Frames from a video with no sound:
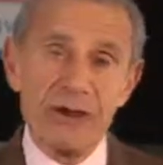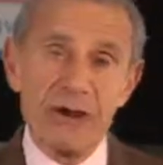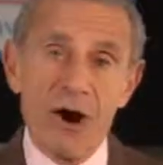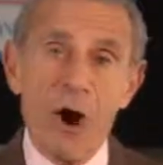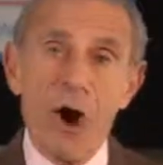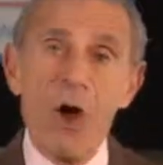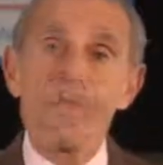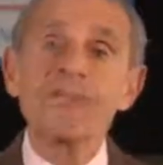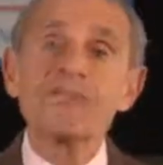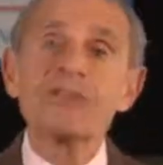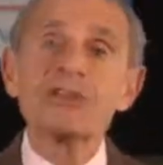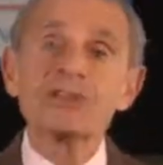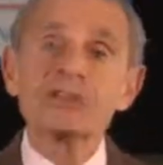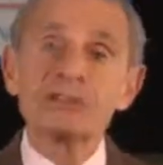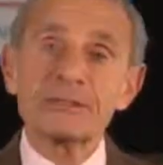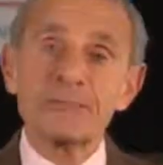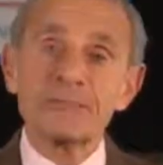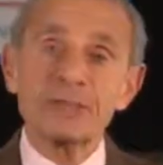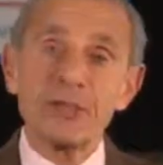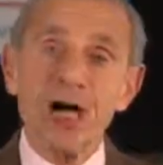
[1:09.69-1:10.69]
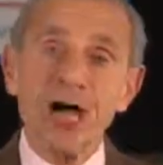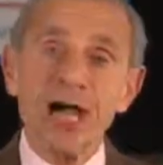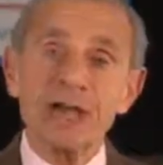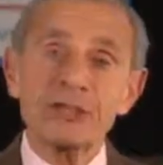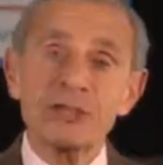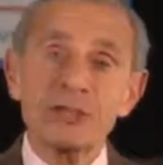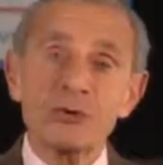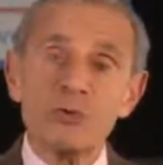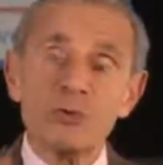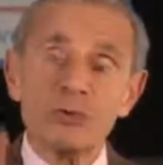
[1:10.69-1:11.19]
Hopefully supplying
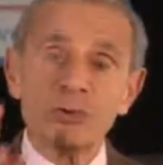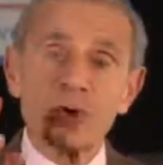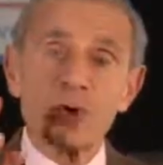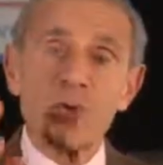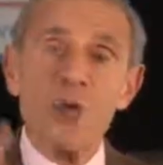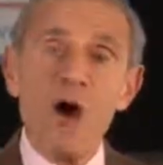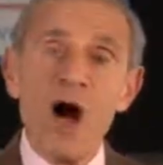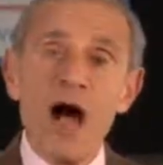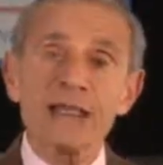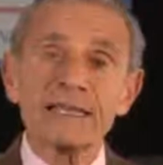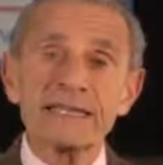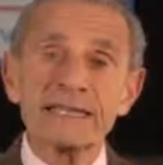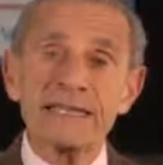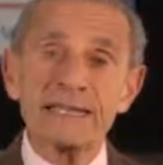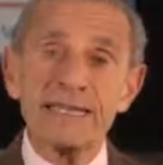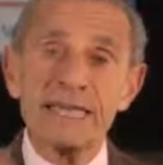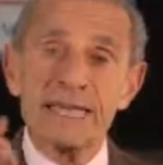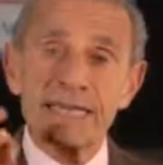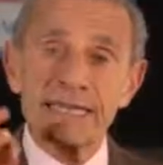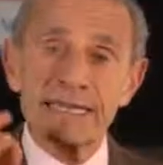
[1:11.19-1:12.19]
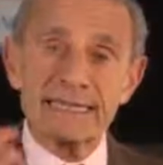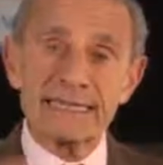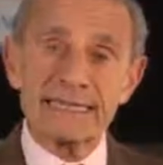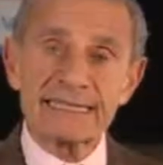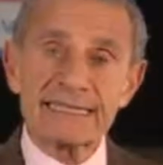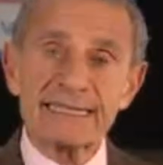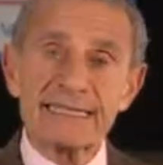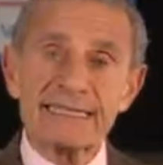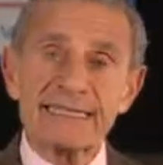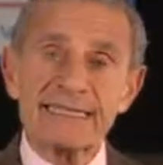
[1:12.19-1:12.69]
you with quality,
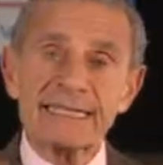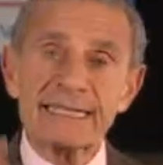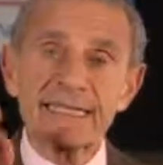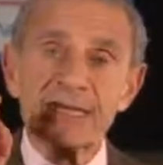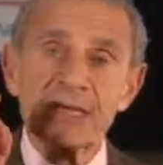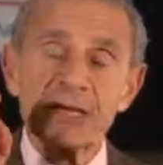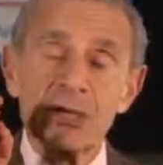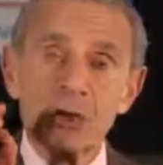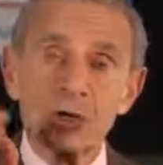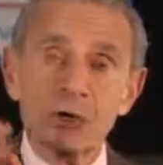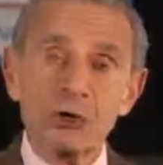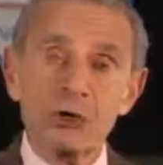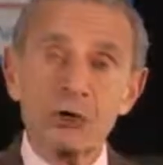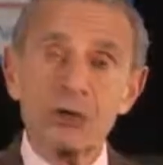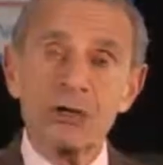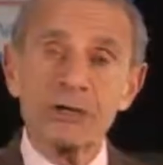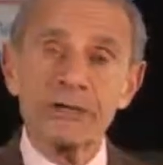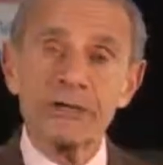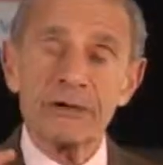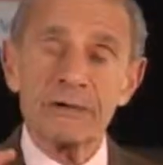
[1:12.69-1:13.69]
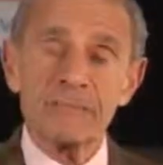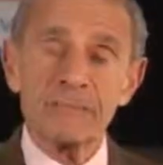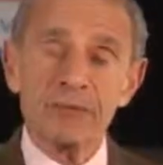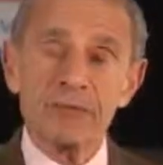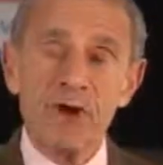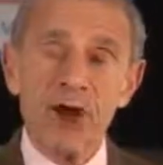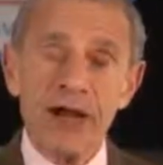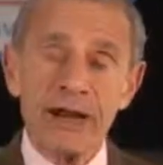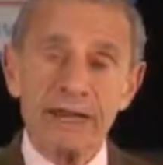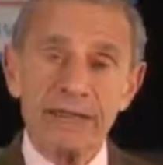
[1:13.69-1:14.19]
consistent, good
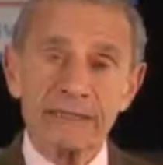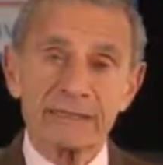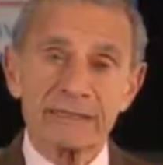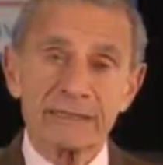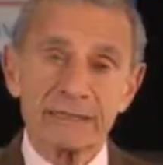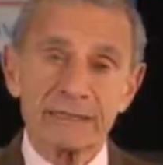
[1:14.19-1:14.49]
product.